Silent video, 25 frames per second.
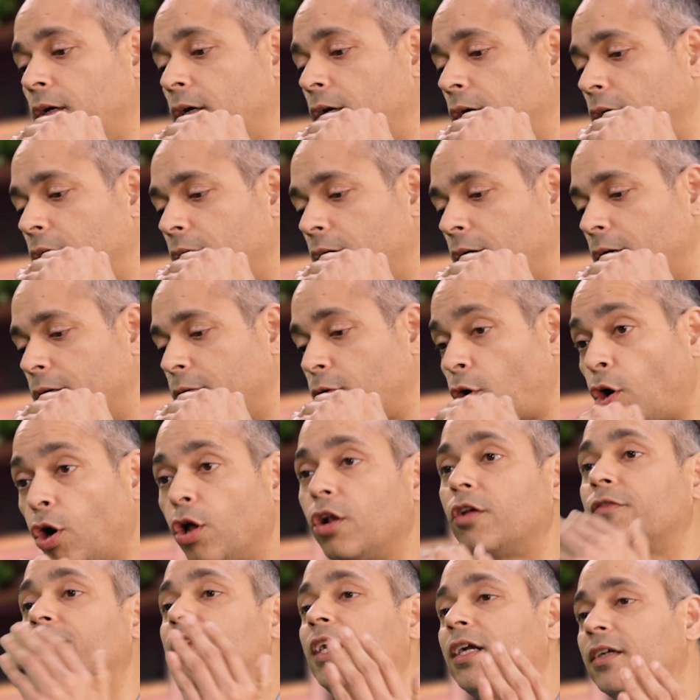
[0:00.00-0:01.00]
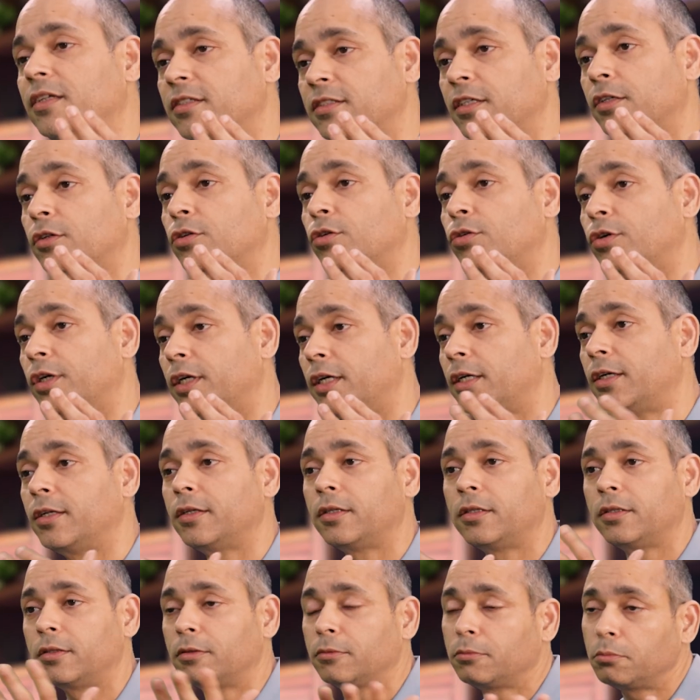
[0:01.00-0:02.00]
All of that is included
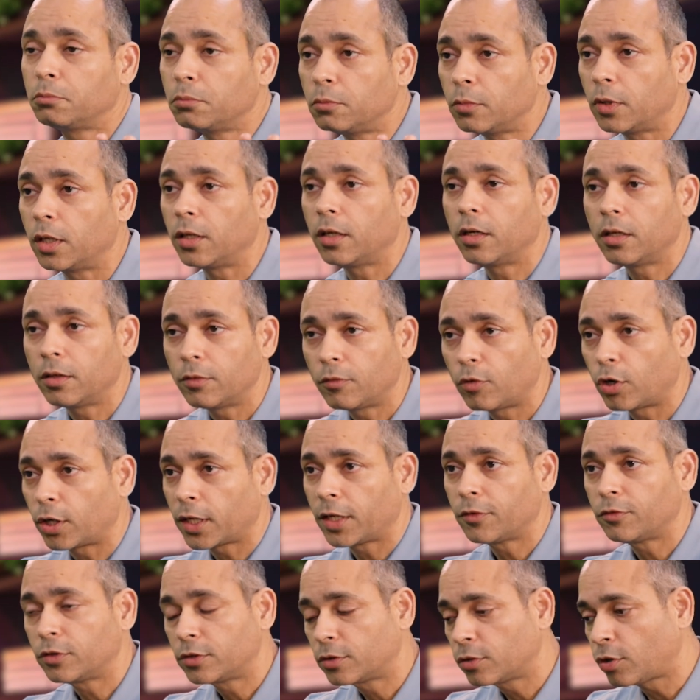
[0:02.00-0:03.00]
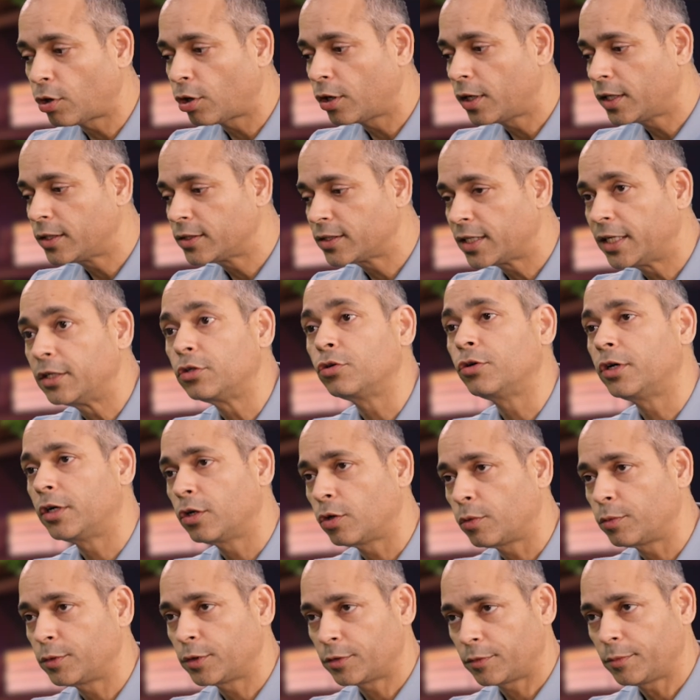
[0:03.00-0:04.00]
in what I would call as end-to-end
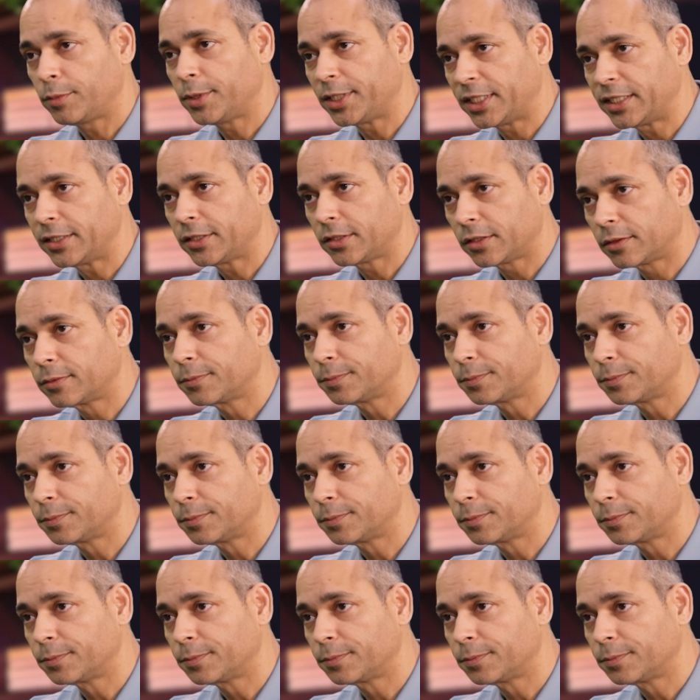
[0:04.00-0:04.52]
observability.